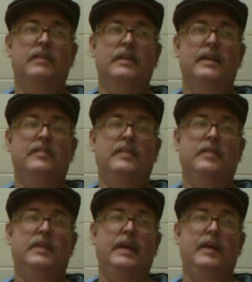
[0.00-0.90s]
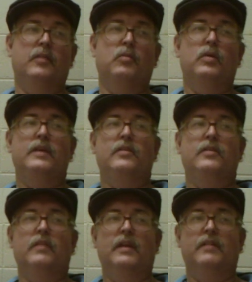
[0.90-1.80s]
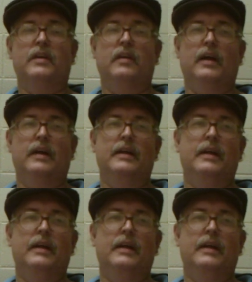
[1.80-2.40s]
That's 7 a.m. in the morning to 11 o'clock.